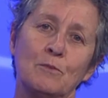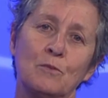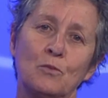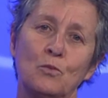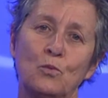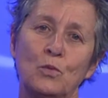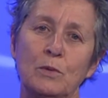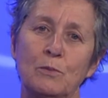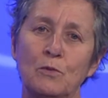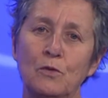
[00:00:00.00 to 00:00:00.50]

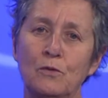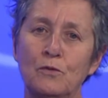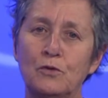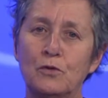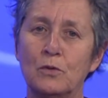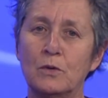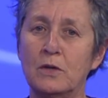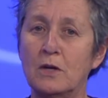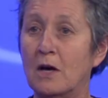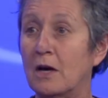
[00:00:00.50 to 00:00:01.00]
we move
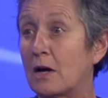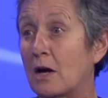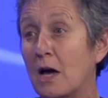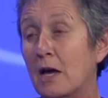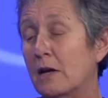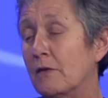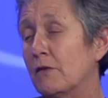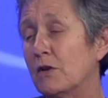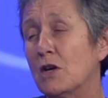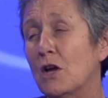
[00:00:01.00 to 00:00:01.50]
to a
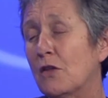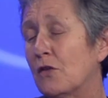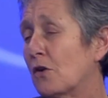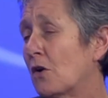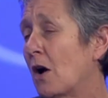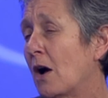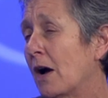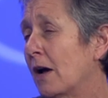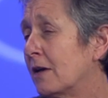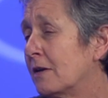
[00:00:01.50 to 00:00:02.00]
kind of another
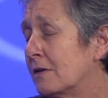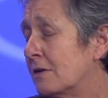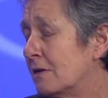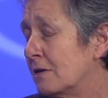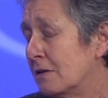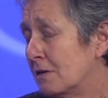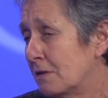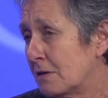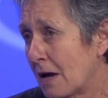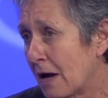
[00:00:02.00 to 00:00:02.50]

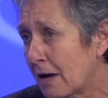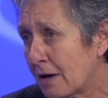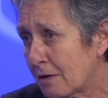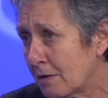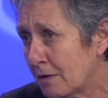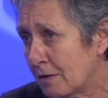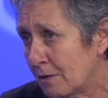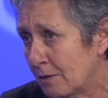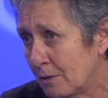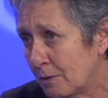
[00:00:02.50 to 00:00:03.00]
high-tech
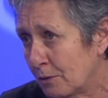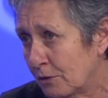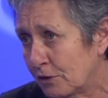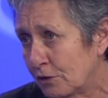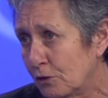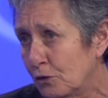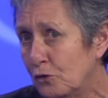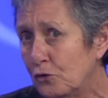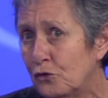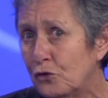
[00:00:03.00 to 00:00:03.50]

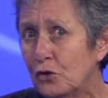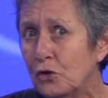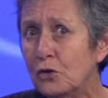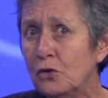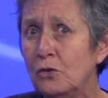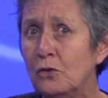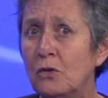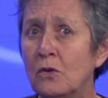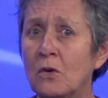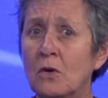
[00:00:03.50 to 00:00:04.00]

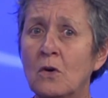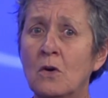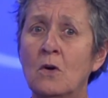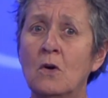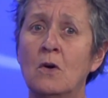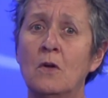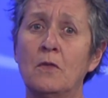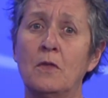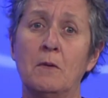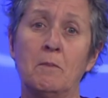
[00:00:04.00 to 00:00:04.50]
solution
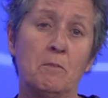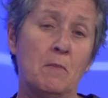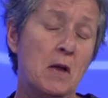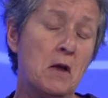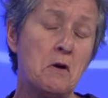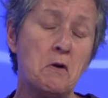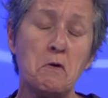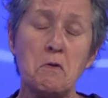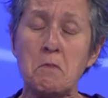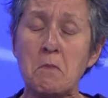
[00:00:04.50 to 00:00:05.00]
that may
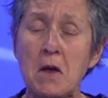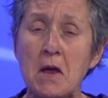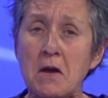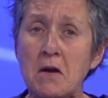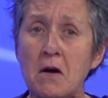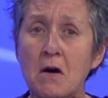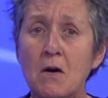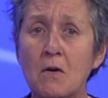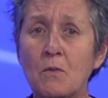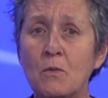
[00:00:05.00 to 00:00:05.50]
or may
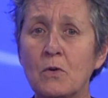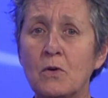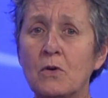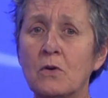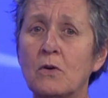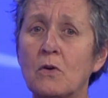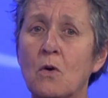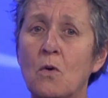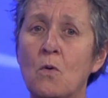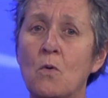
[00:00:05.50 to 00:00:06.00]
not
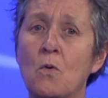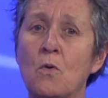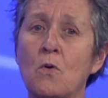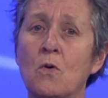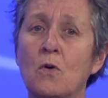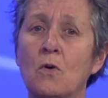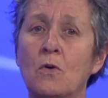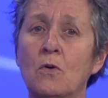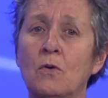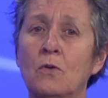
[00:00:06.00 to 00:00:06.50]
work,
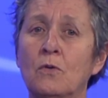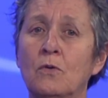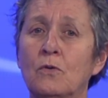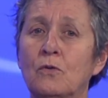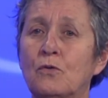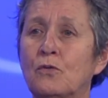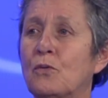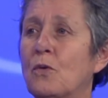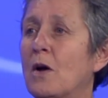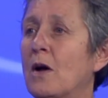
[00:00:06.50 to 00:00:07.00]
or
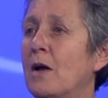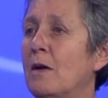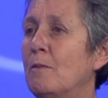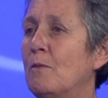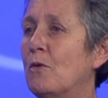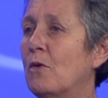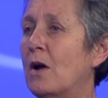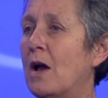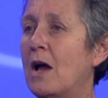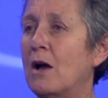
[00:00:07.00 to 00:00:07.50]
try
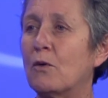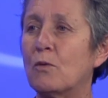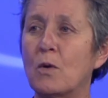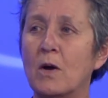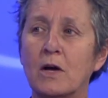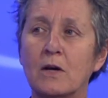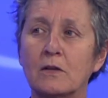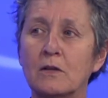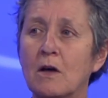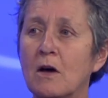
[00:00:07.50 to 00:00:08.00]
more
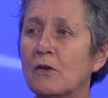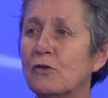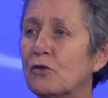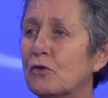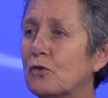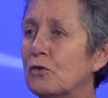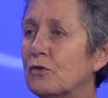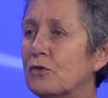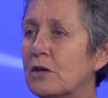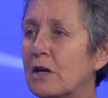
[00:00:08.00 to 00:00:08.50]

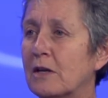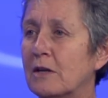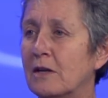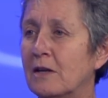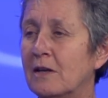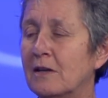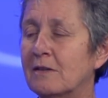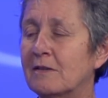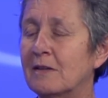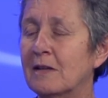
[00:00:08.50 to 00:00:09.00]
agroecological
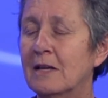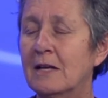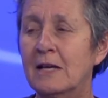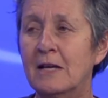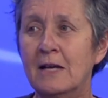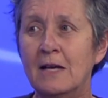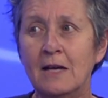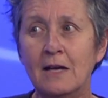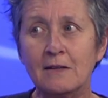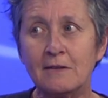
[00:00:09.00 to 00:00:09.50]
techniques,
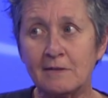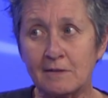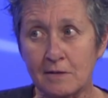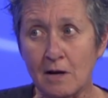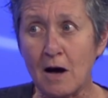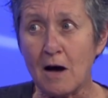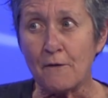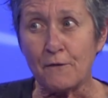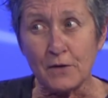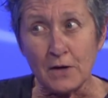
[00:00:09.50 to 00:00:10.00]
it's
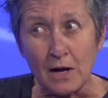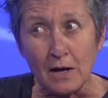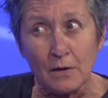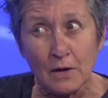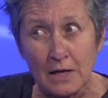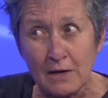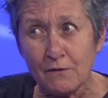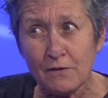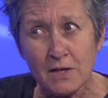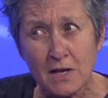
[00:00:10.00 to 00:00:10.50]
tough. And
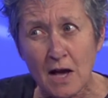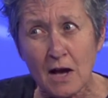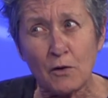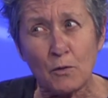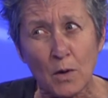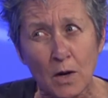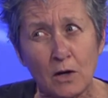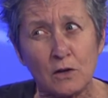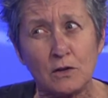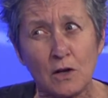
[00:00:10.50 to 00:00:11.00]
even the
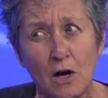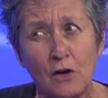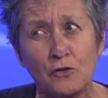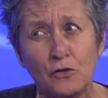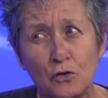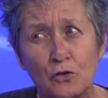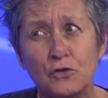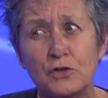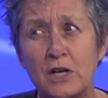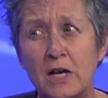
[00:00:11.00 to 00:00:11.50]

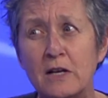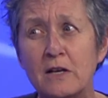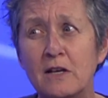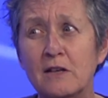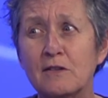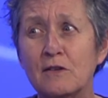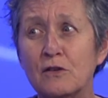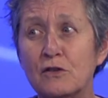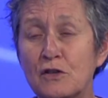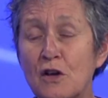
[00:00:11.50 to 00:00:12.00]
agroecological
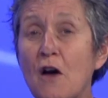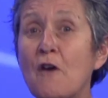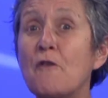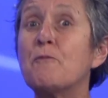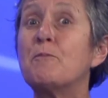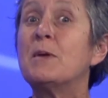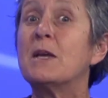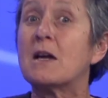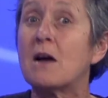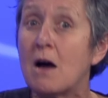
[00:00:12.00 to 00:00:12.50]
techniques are tough
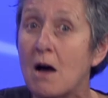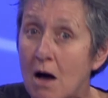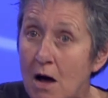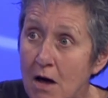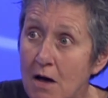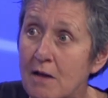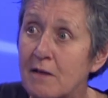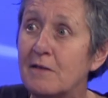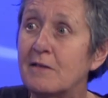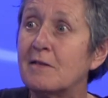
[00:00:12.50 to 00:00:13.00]

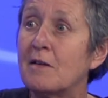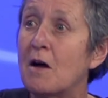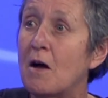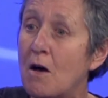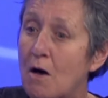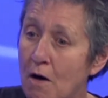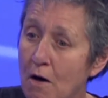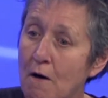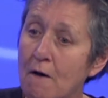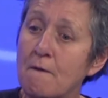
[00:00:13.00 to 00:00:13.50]
because
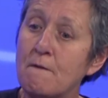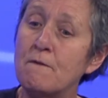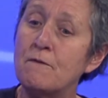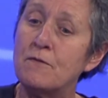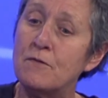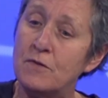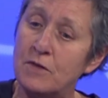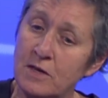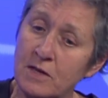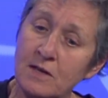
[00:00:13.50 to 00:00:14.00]

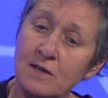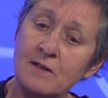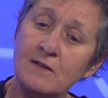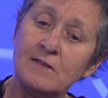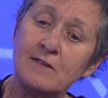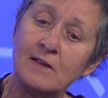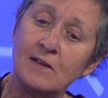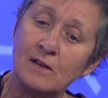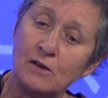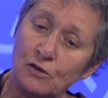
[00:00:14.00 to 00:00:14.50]
of
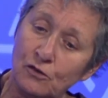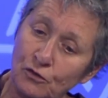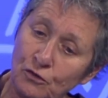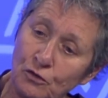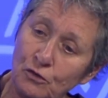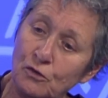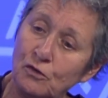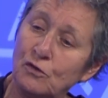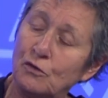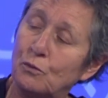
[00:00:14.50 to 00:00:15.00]
these
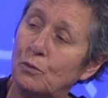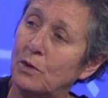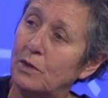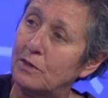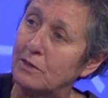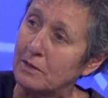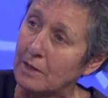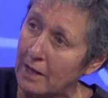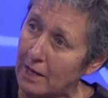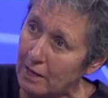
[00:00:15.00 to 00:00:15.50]
issues with
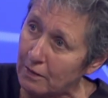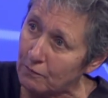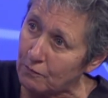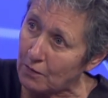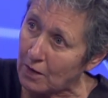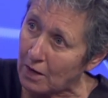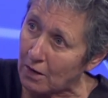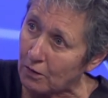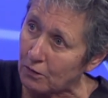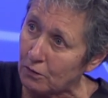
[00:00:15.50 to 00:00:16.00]
land
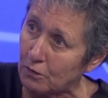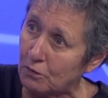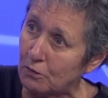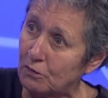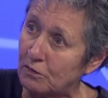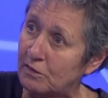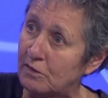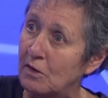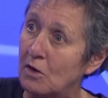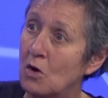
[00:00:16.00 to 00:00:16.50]

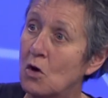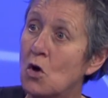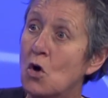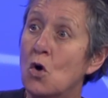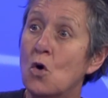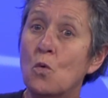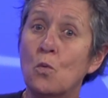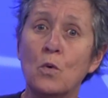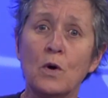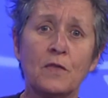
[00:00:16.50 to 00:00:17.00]
values,
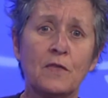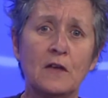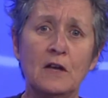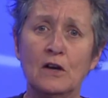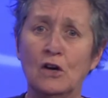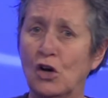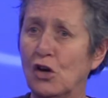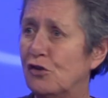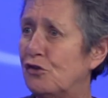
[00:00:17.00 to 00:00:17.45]
with a